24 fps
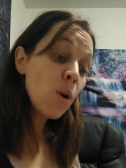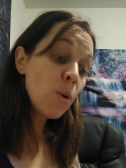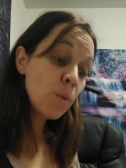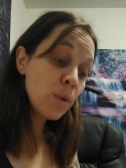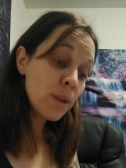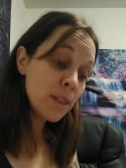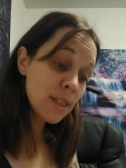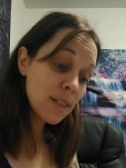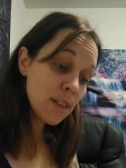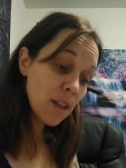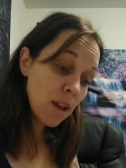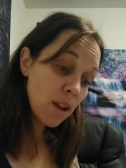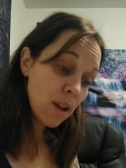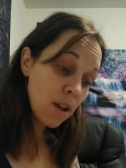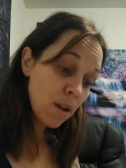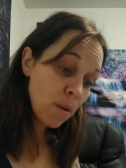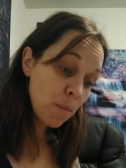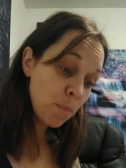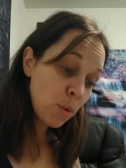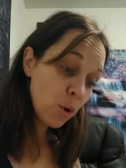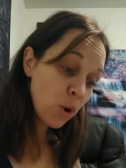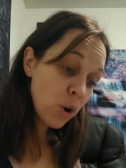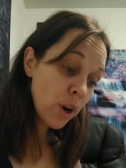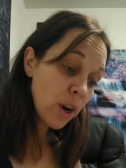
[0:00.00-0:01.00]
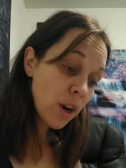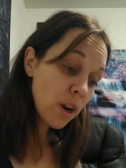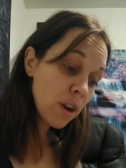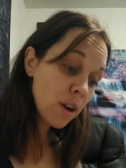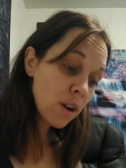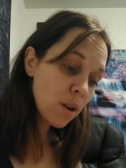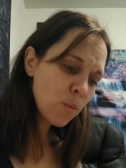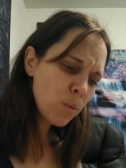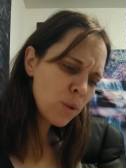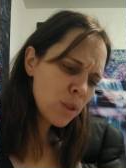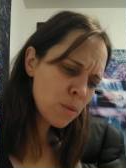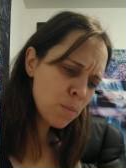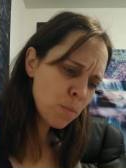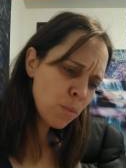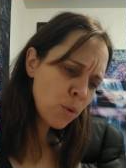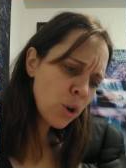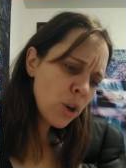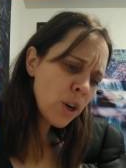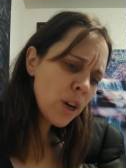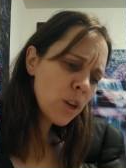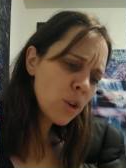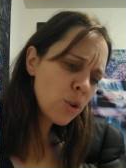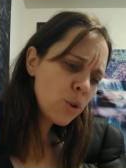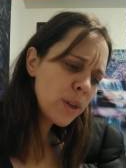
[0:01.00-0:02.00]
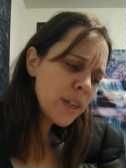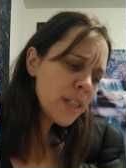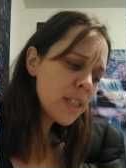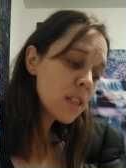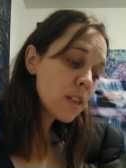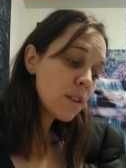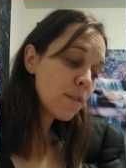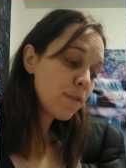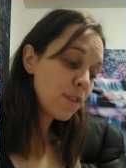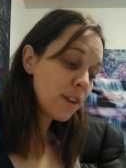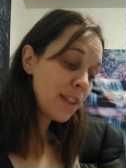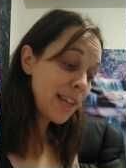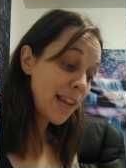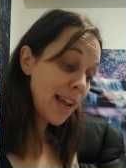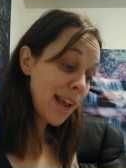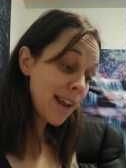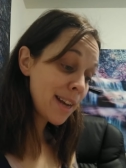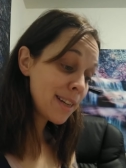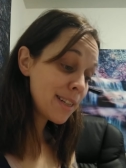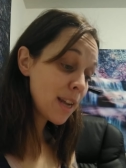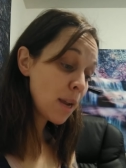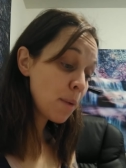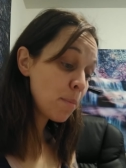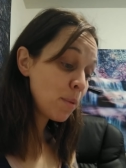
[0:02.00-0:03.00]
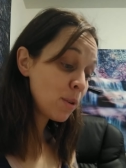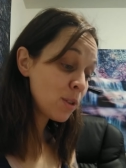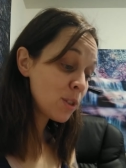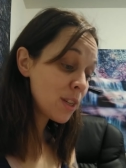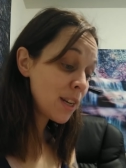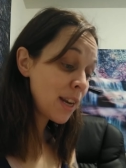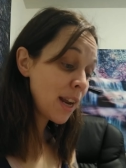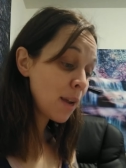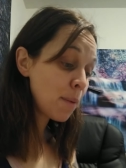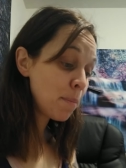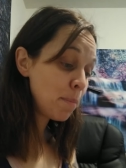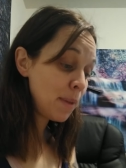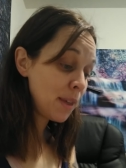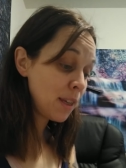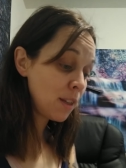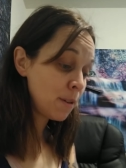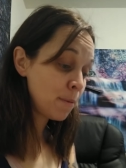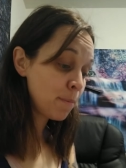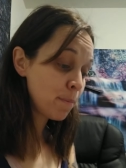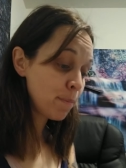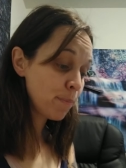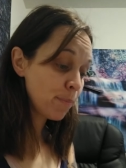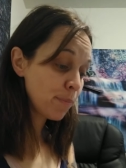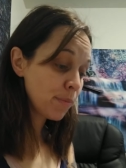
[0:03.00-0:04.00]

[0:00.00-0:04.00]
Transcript: was more was more grist for the anti-Mossadegh mill.